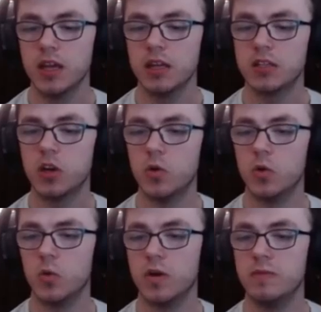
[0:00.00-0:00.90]

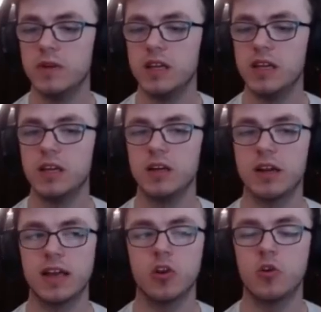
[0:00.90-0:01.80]
So, when we
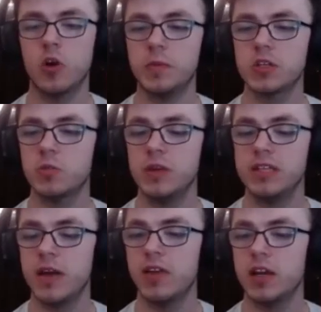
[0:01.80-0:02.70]
get a corpse, we
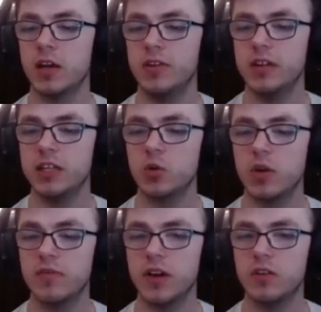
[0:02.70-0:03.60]
tether heal for nearly
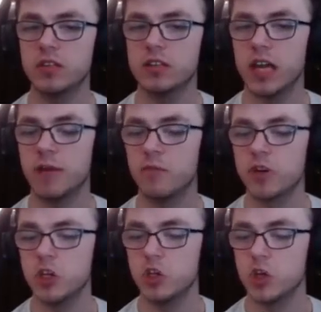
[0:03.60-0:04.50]
20,000, and I'm
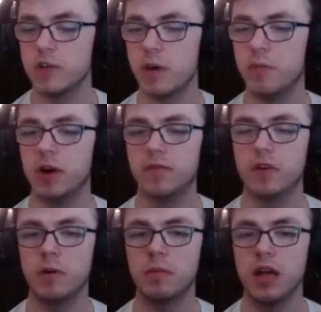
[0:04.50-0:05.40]
pretty sure if I buff
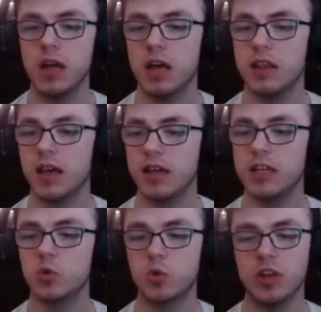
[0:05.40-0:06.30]
up, that is
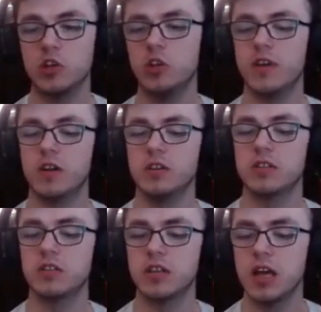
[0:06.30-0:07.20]

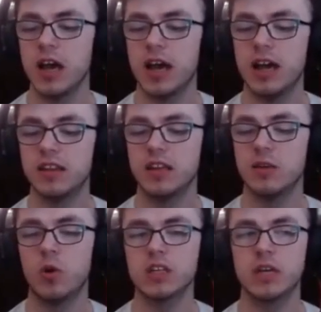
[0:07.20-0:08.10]
22,000. And then,
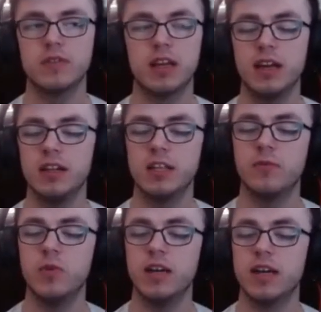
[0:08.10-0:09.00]
whilst having that active,
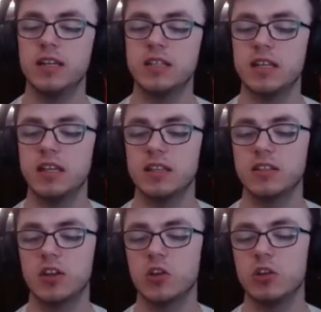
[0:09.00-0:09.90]
we get healing
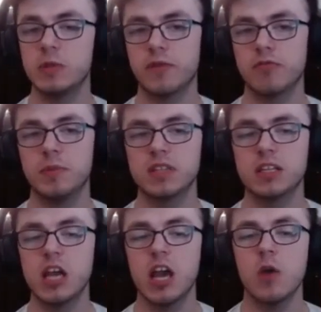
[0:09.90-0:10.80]
done increased by
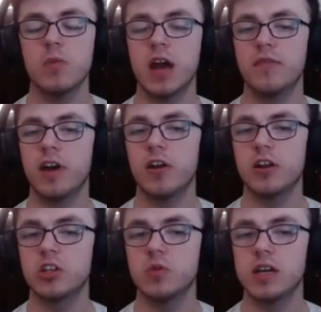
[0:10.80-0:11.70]
3%. We have that on our
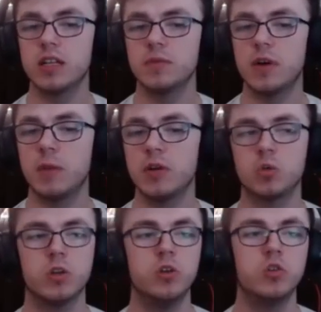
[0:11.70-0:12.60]
2-hand bar, because
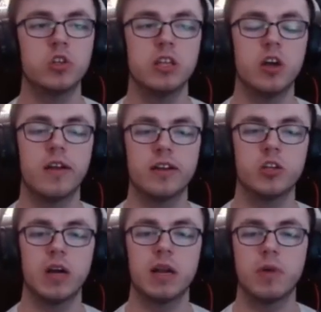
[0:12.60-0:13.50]
we're usually on our
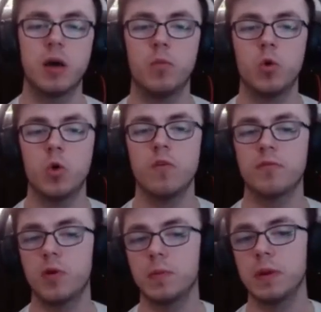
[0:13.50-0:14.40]
2-hand bar more with
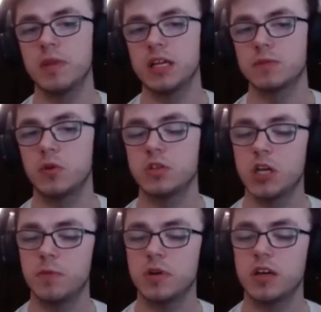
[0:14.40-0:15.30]
popping blast bones,
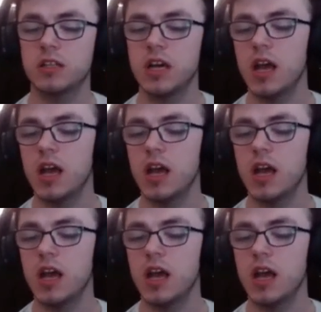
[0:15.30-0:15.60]
uppercut,